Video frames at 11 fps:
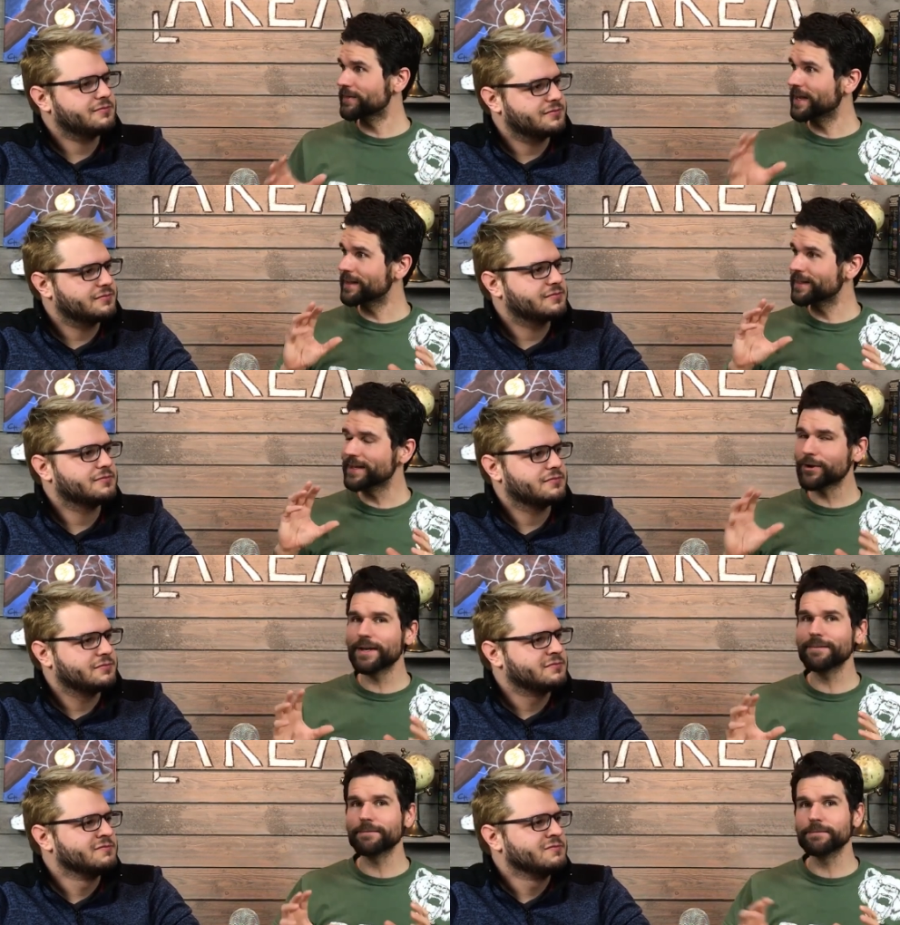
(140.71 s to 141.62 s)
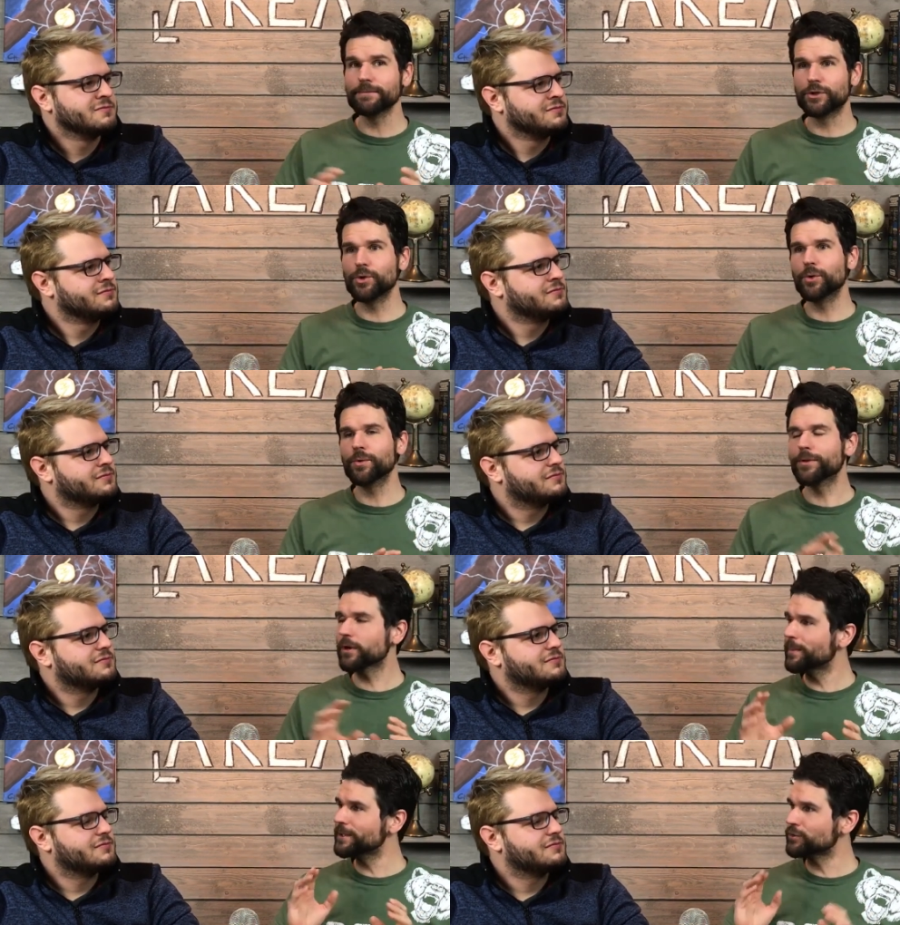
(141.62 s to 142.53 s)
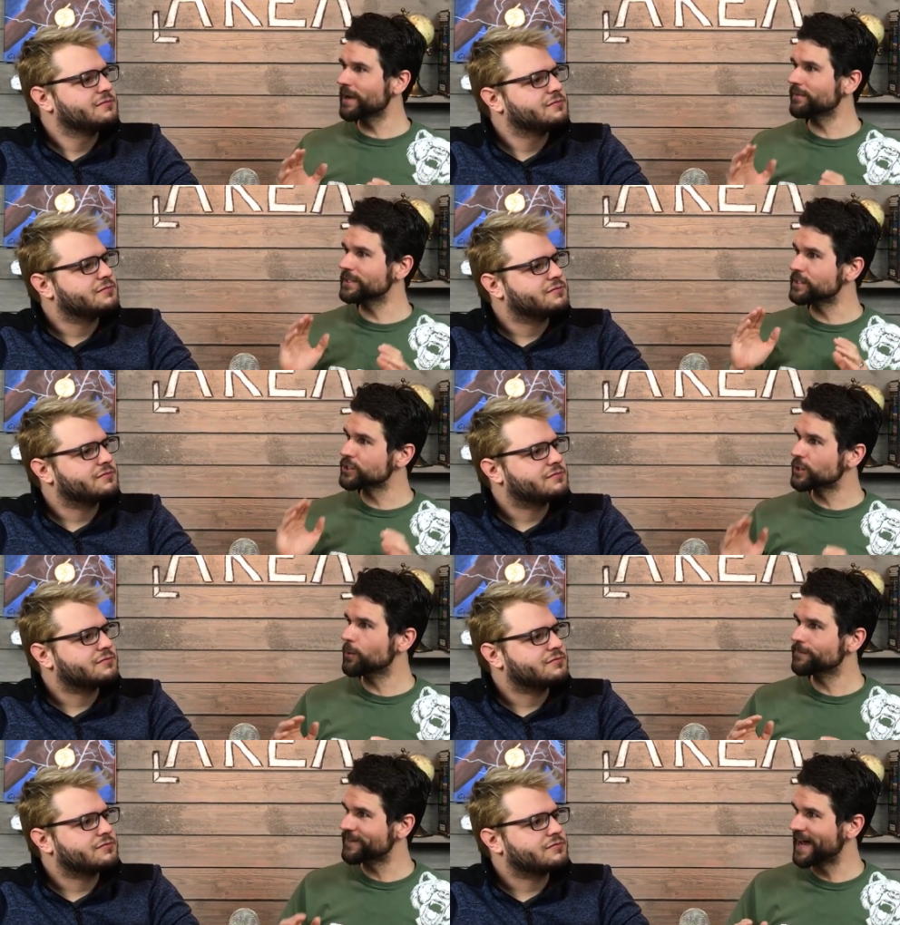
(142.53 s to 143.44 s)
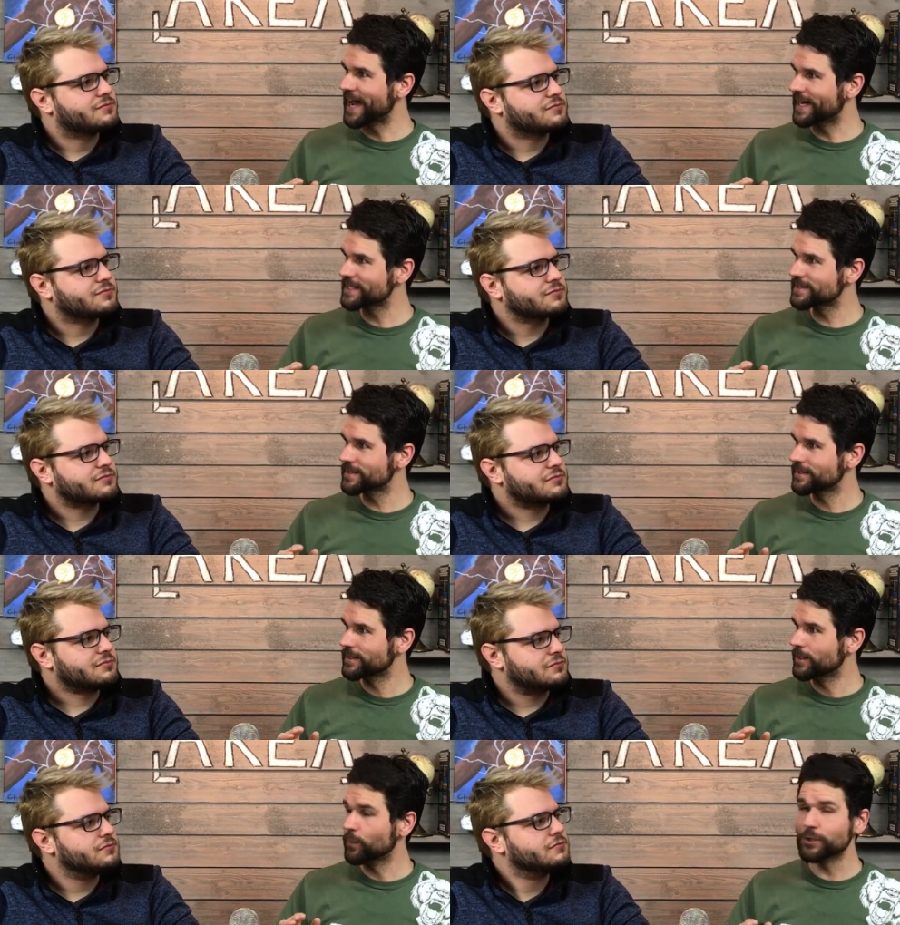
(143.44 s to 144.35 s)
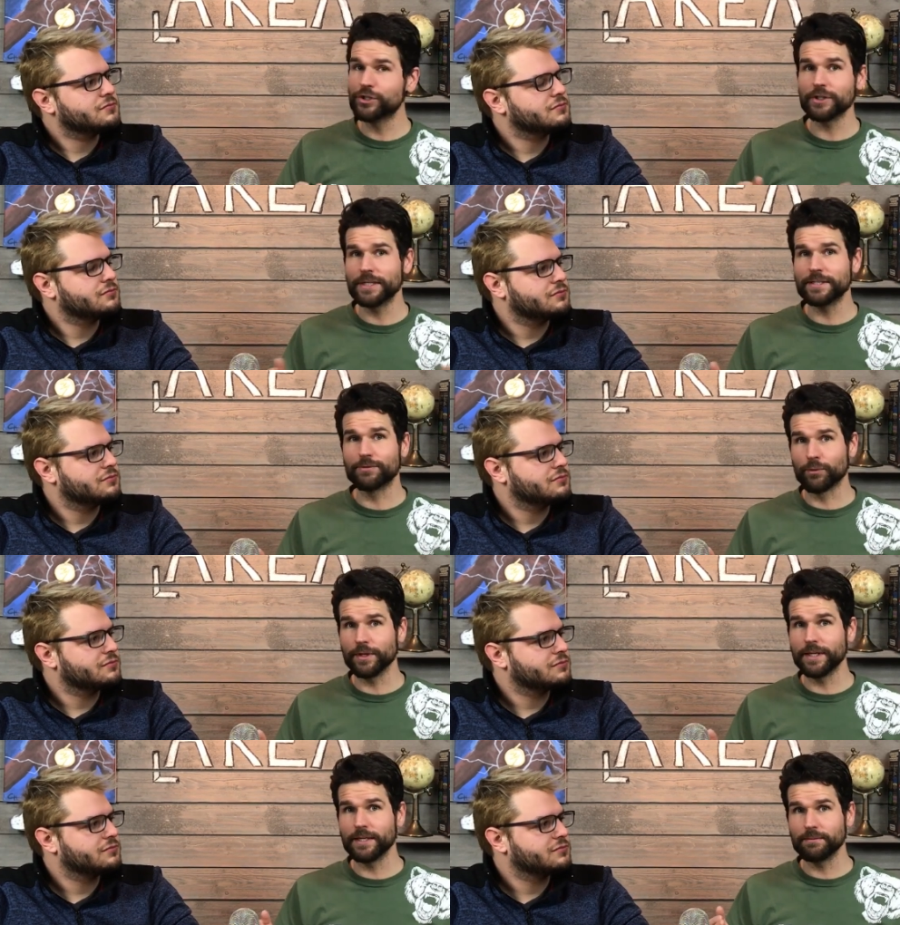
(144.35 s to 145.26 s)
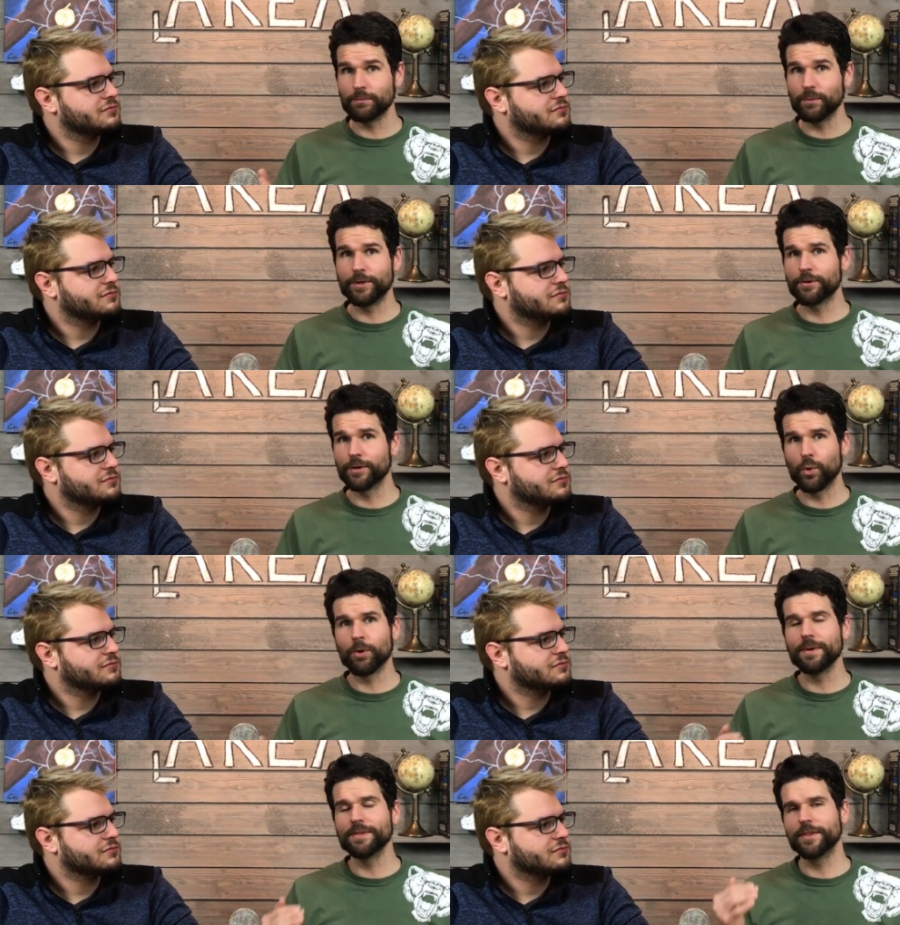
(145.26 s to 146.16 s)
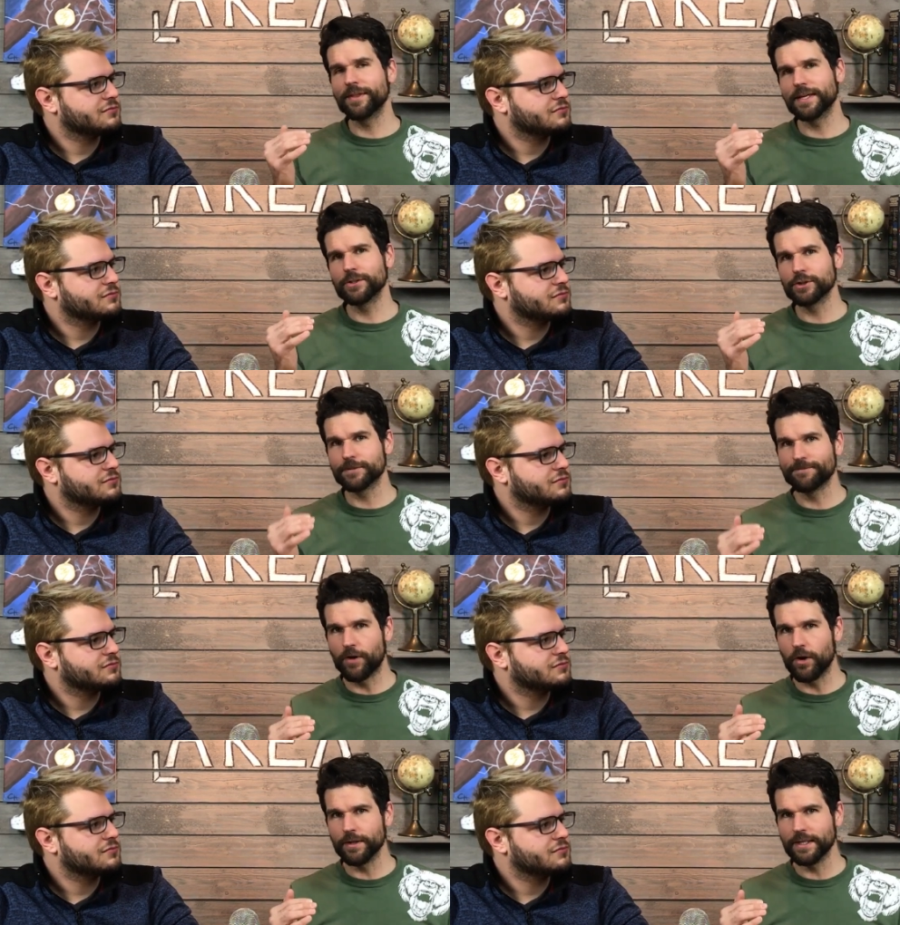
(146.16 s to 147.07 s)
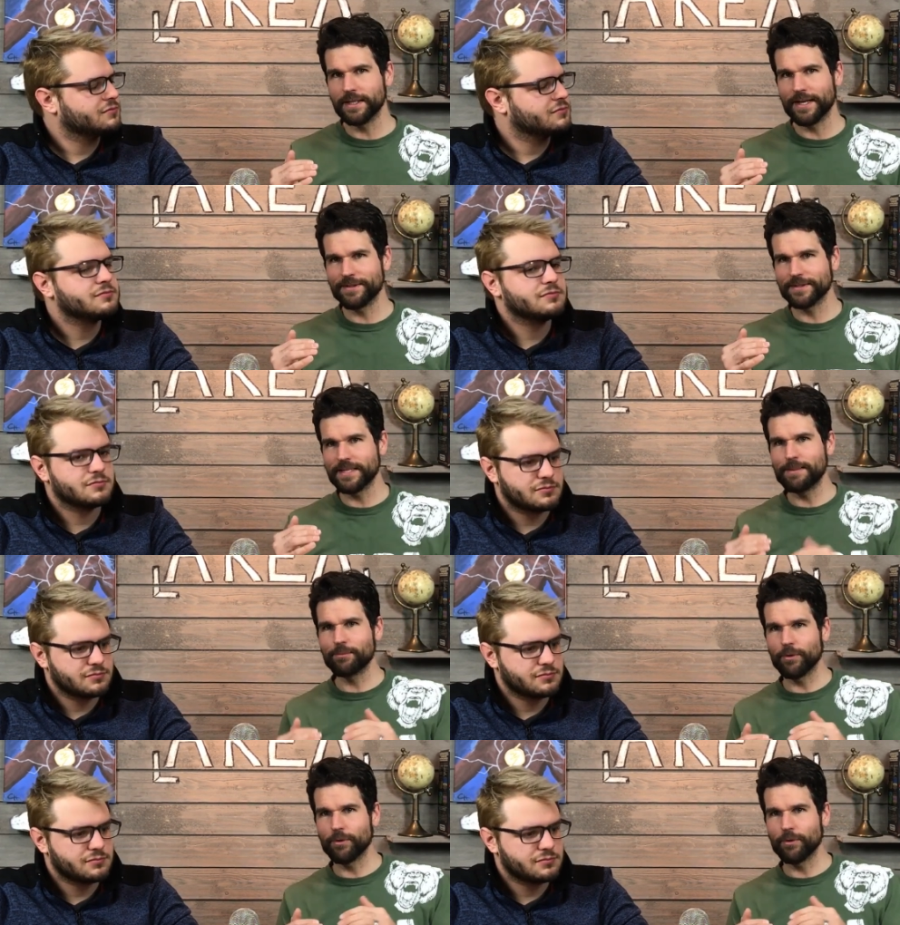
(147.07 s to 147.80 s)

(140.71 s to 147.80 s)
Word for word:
Speaker 1: Now, they're going to do they're going to be traveling so fast, which is really, when you're in orbit, the thing is just falling at the same